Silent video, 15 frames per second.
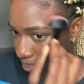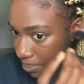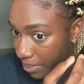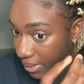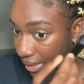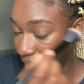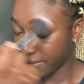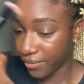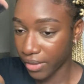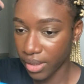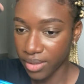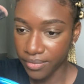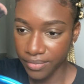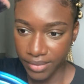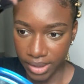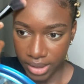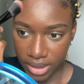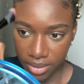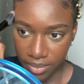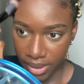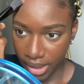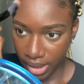believing the
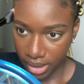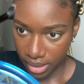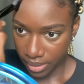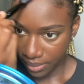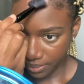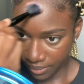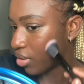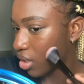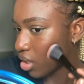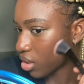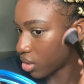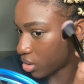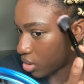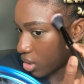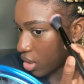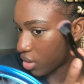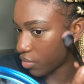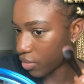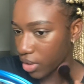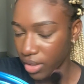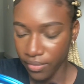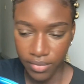victim? Like, how can
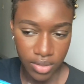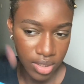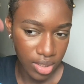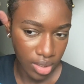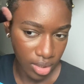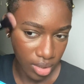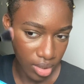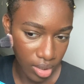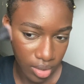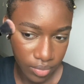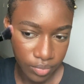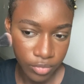anyone even say that?